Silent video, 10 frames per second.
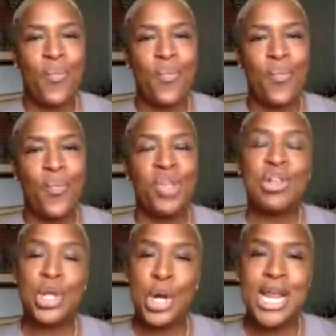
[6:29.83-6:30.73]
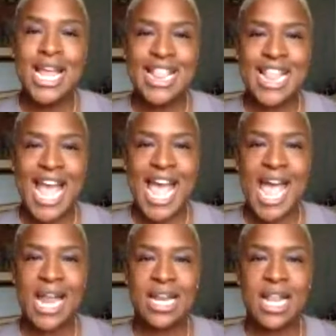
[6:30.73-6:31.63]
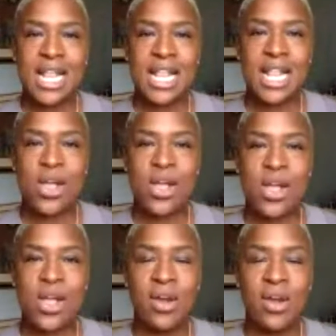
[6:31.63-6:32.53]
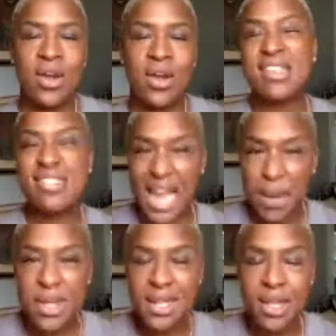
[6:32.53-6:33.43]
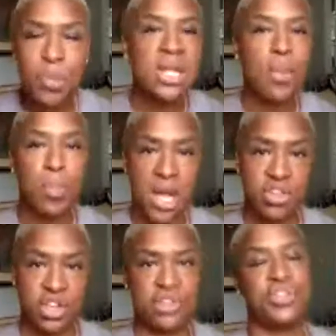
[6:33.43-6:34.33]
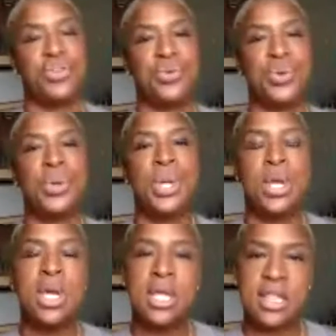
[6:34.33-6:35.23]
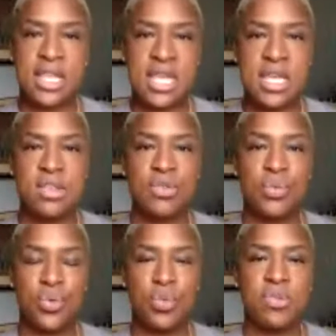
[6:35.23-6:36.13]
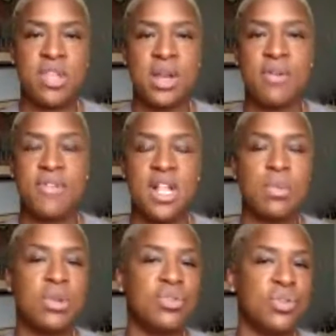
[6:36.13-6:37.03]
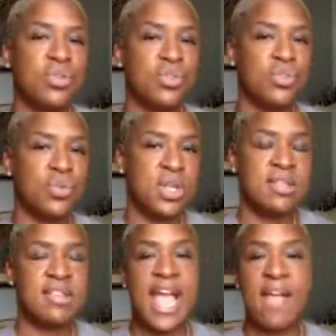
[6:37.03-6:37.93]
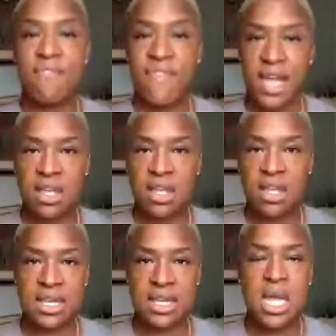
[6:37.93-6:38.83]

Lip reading: was learning that Horace Mann is putting a stipend, they're putting a budget to these groups that are available to students and faculty